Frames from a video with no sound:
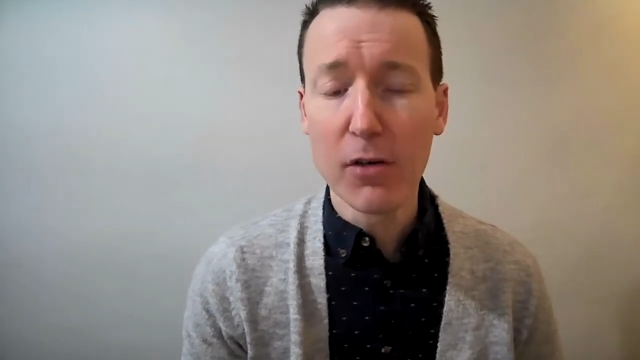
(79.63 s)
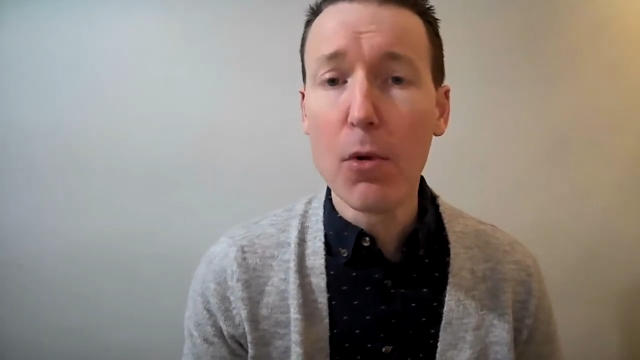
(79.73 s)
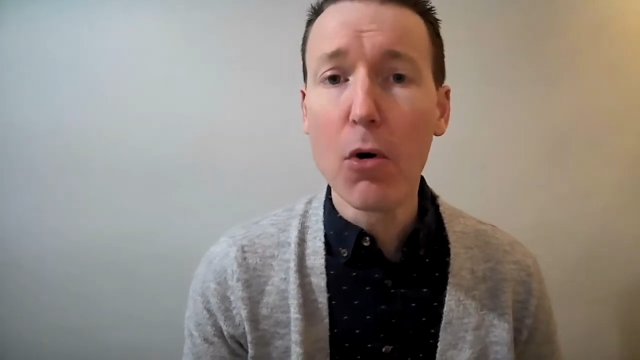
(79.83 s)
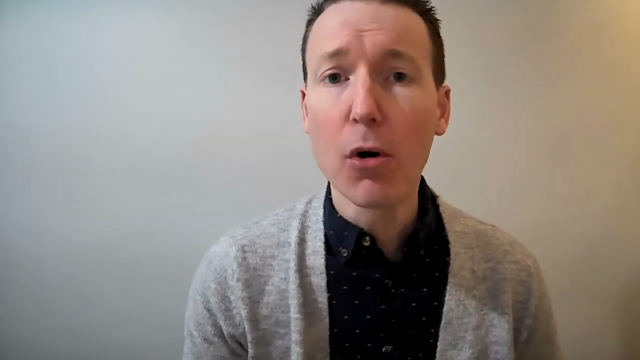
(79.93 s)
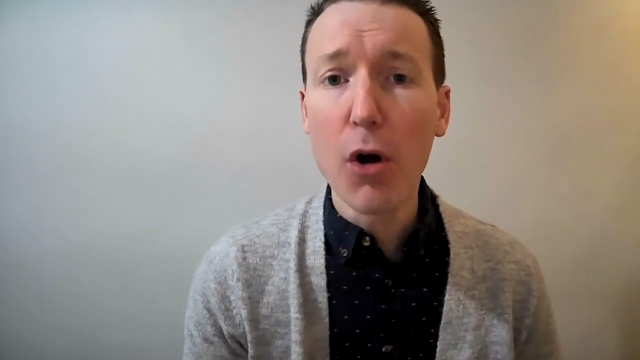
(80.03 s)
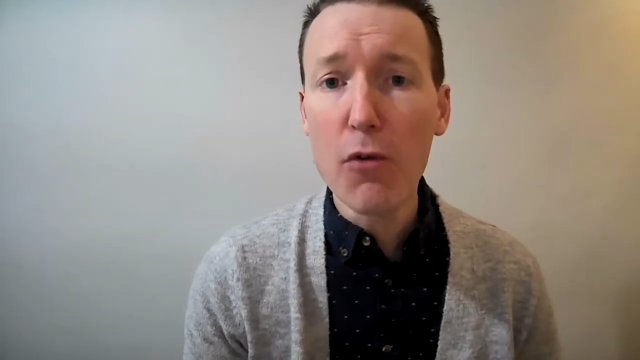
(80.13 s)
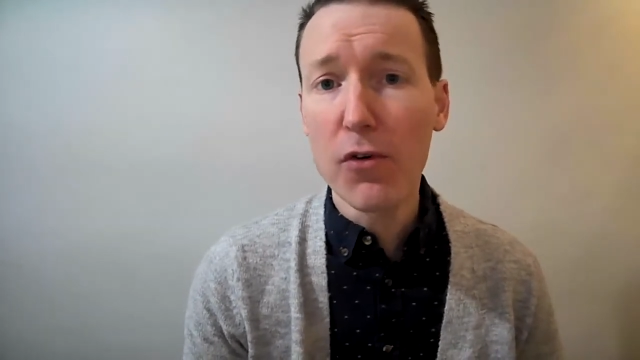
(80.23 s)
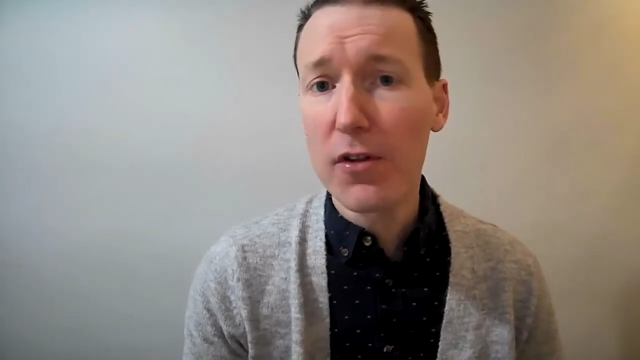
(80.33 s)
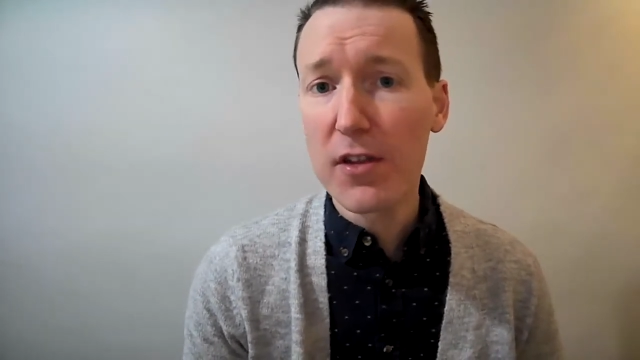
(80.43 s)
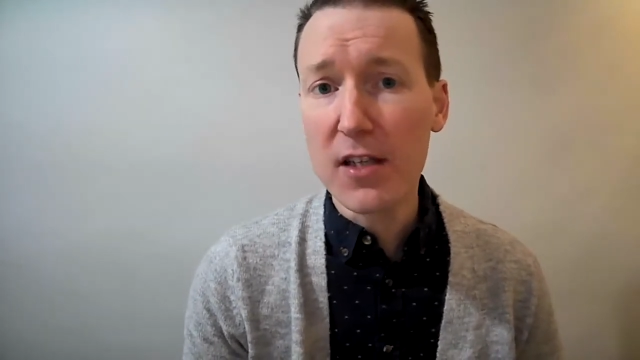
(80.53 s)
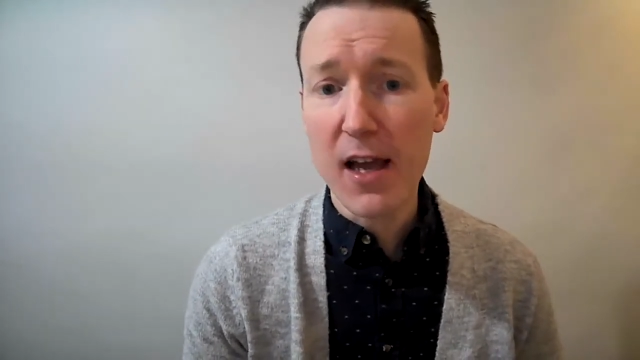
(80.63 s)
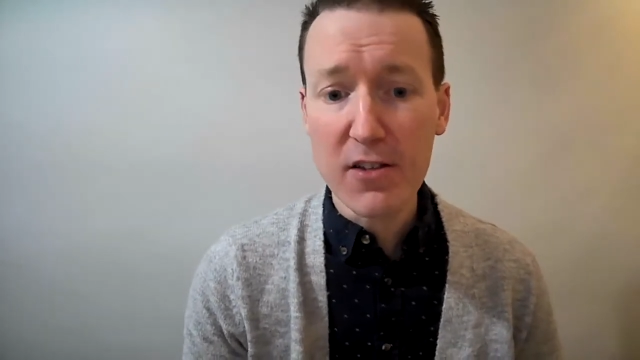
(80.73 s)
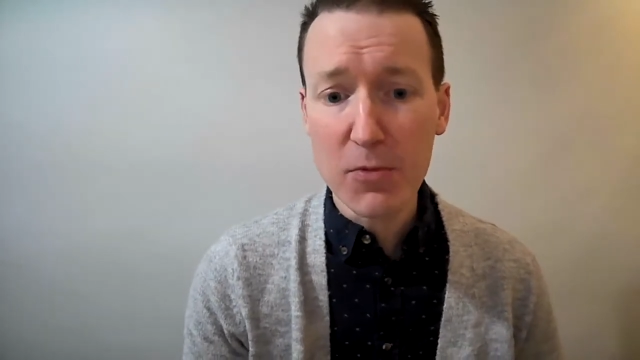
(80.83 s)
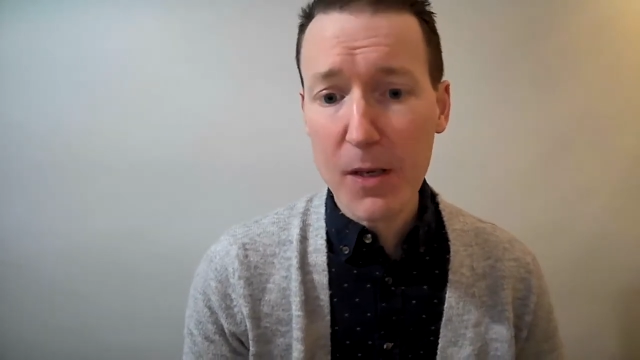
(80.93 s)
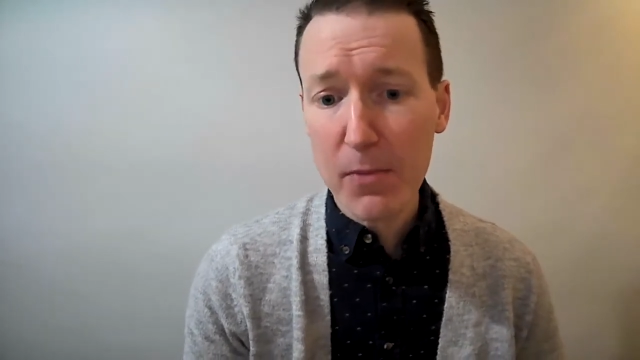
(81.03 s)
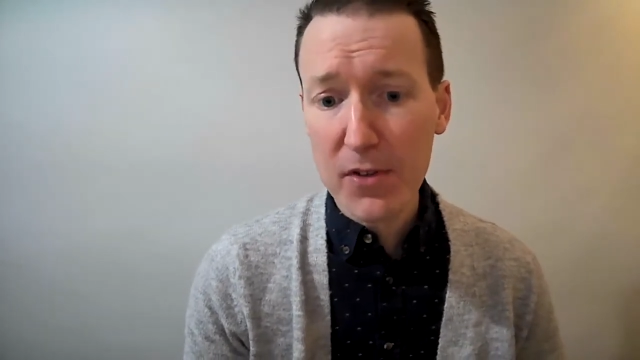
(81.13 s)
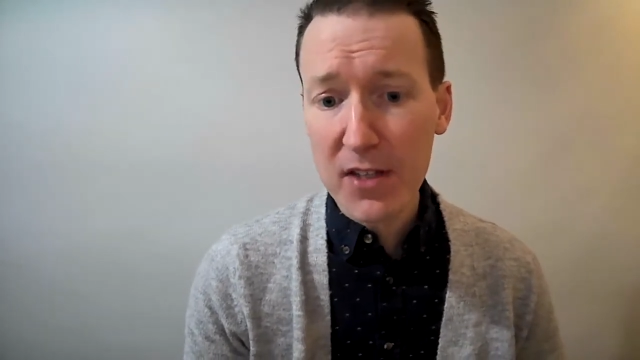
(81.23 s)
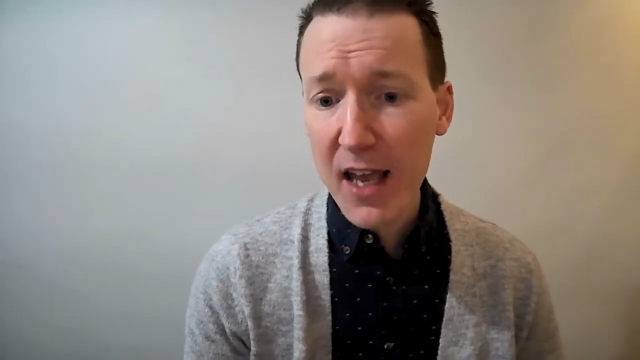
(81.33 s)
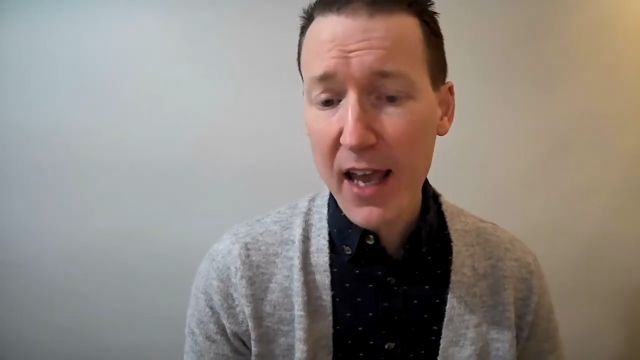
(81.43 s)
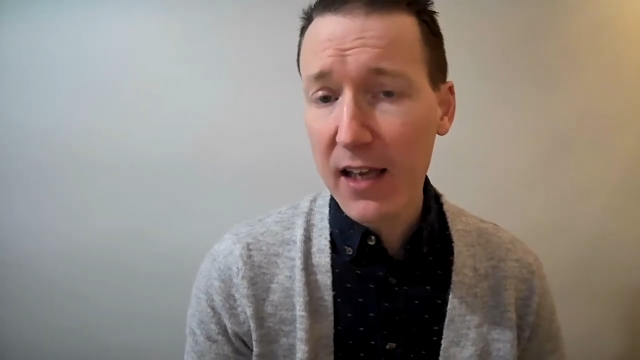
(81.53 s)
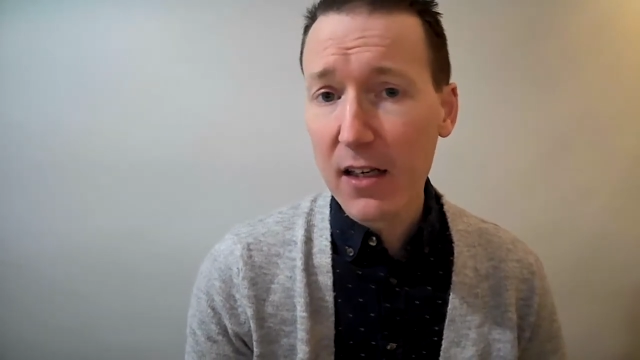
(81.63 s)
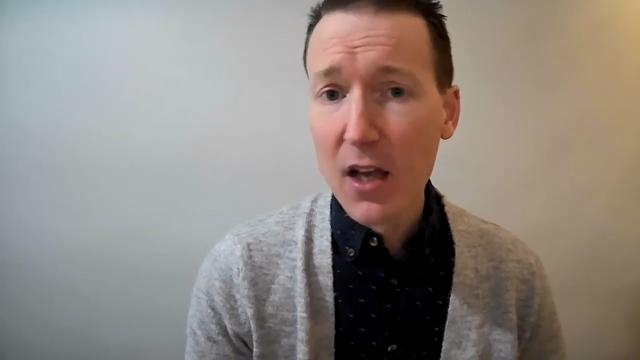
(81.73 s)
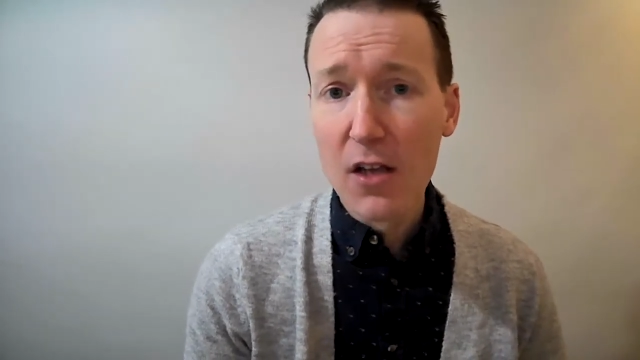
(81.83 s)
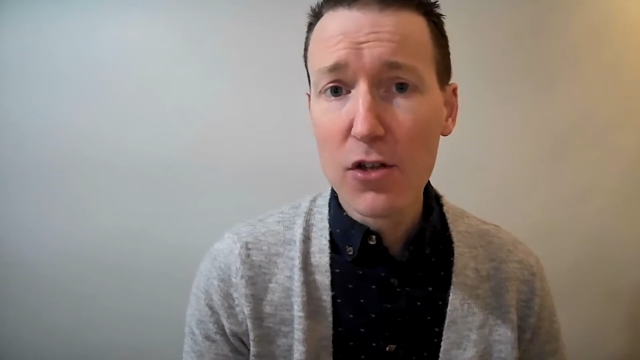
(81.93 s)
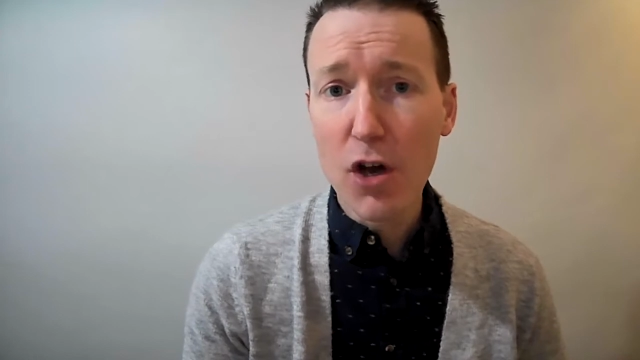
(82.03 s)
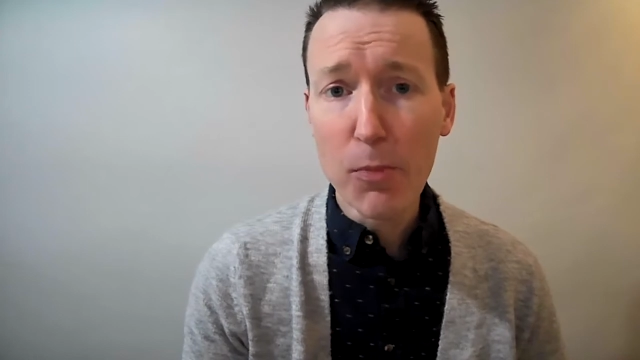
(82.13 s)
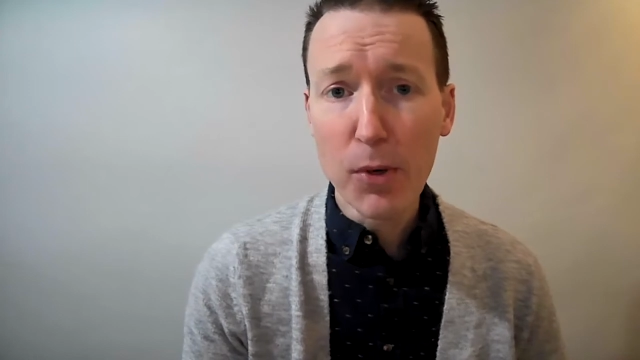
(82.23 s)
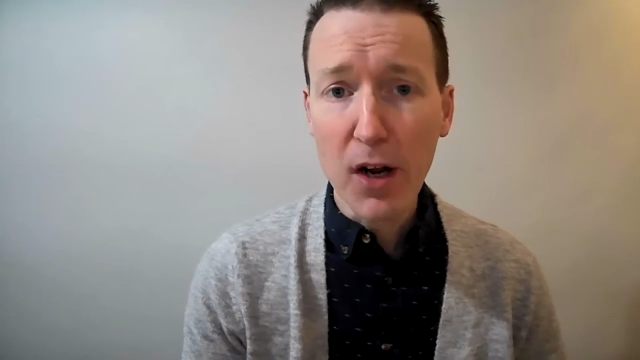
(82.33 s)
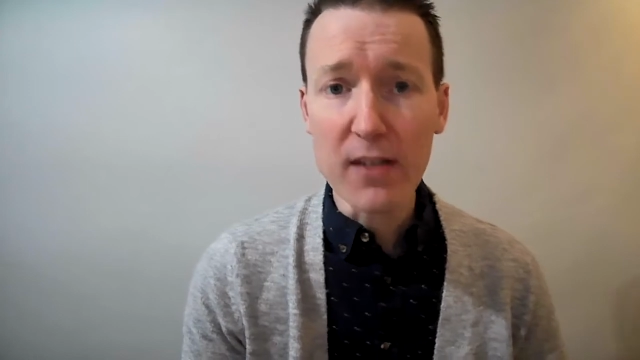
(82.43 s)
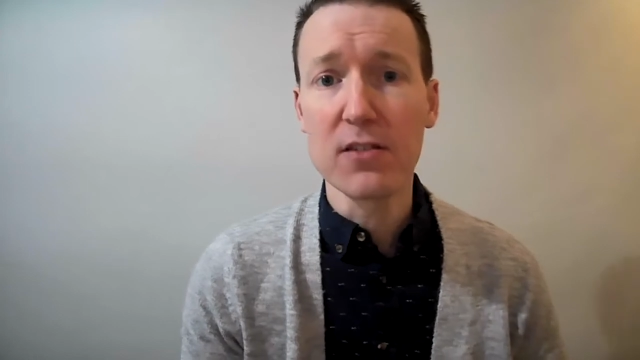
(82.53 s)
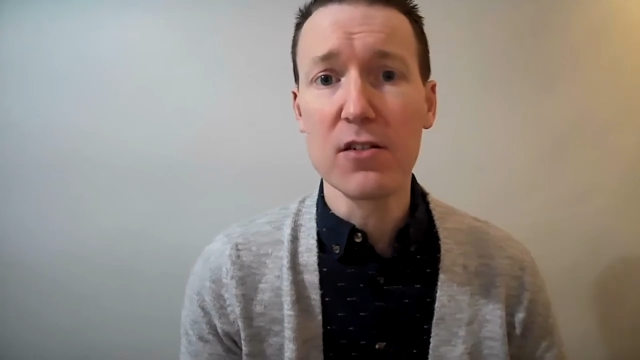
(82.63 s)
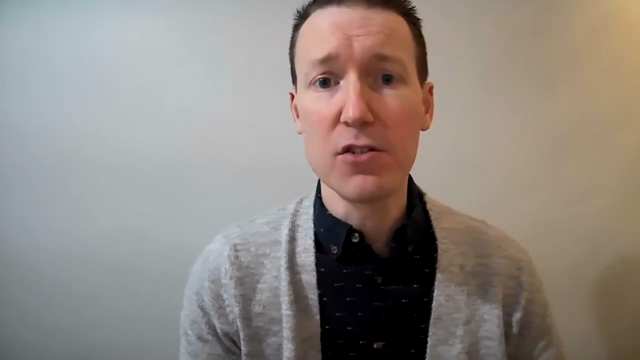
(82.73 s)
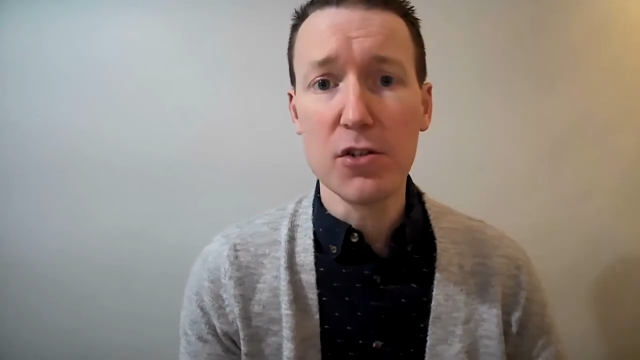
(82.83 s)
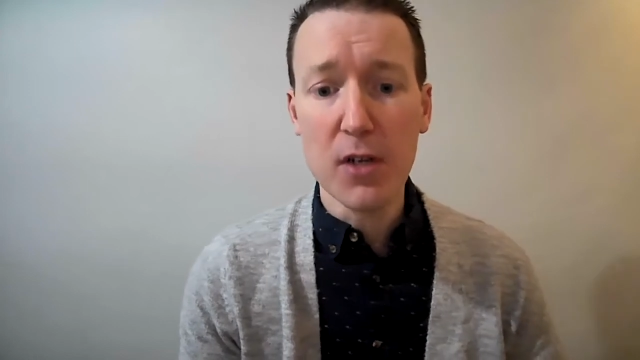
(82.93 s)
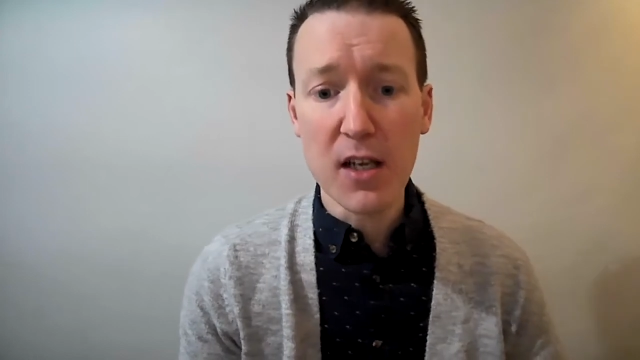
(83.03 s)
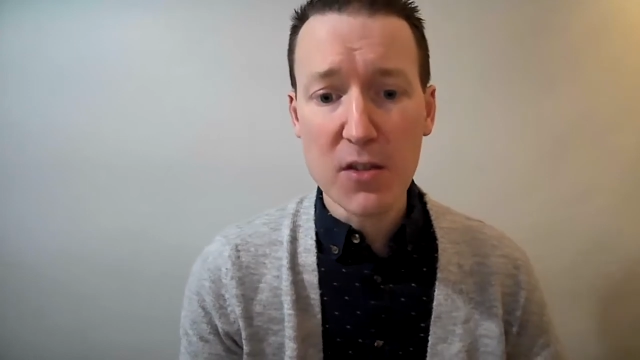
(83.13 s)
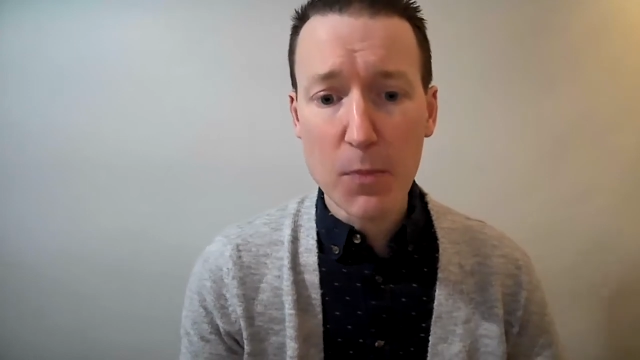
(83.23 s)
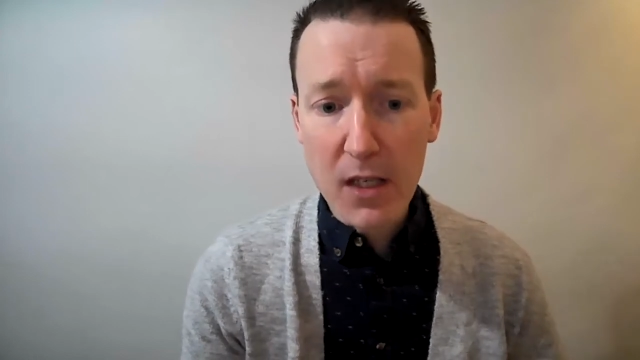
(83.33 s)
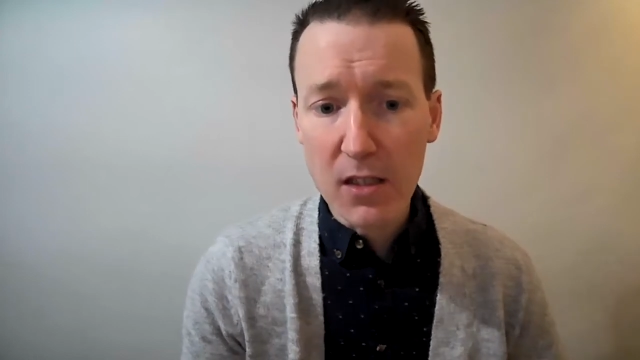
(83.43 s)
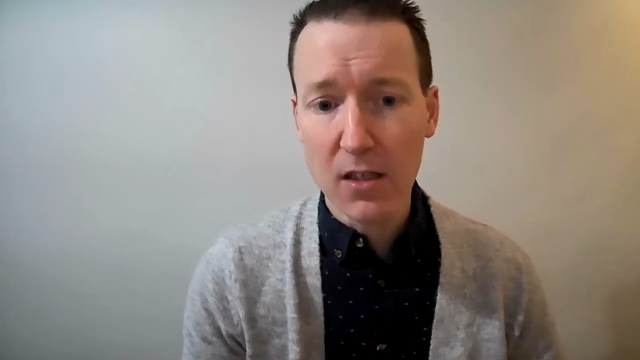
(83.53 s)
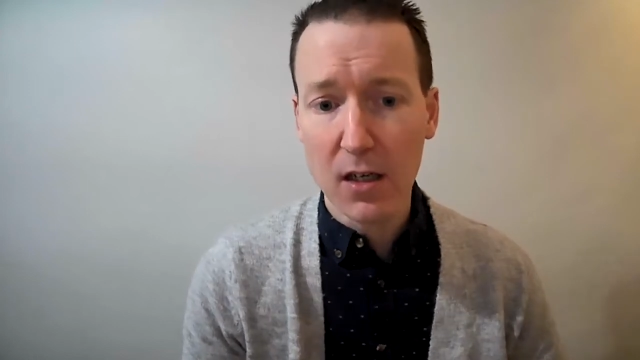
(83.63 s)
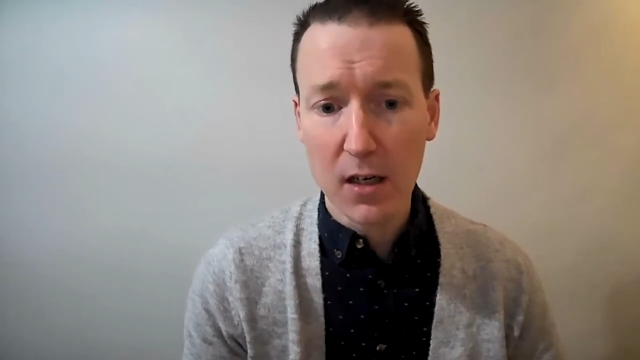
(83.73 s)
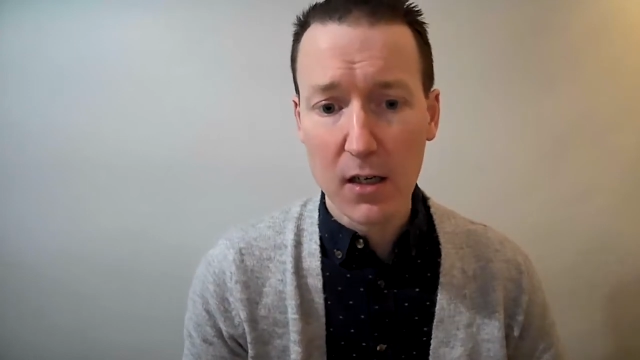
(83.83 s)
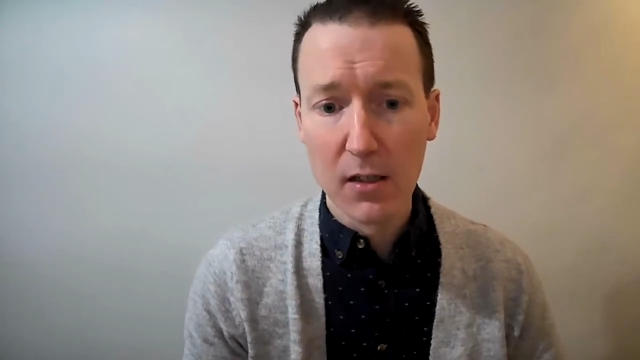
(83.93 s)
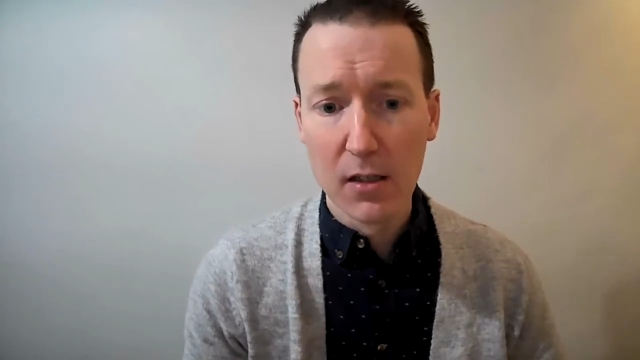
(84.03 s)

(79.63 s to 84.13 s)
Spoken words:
Moreover, the townspeople said, 'No prostitute has been here.'"